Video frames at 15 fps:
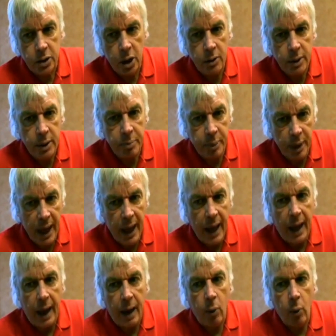Tony
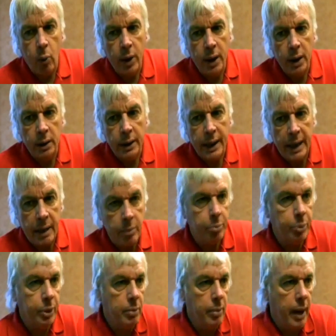Blair will
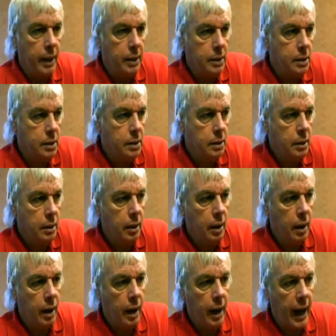implement
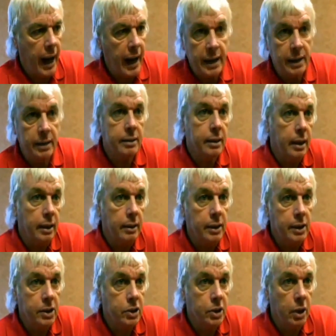anything
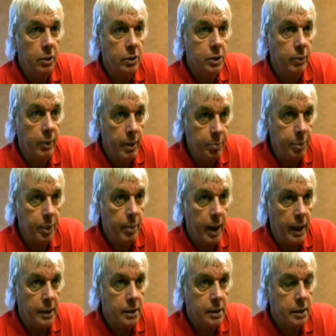that he's told to
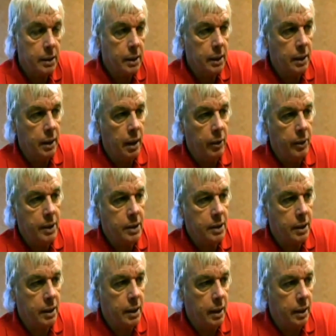implement.
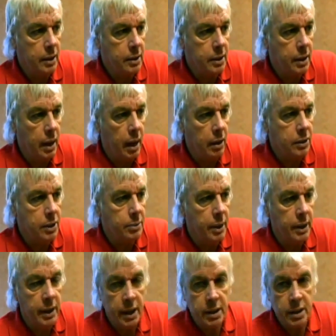He's the
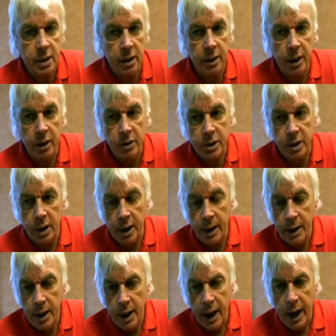ultimate yes sir, no
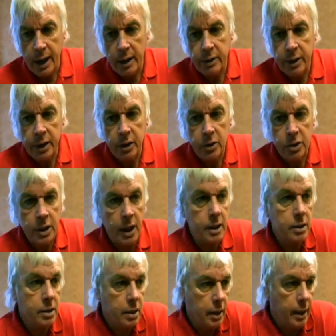sir, anything you
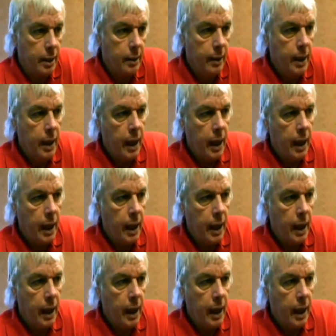say sir.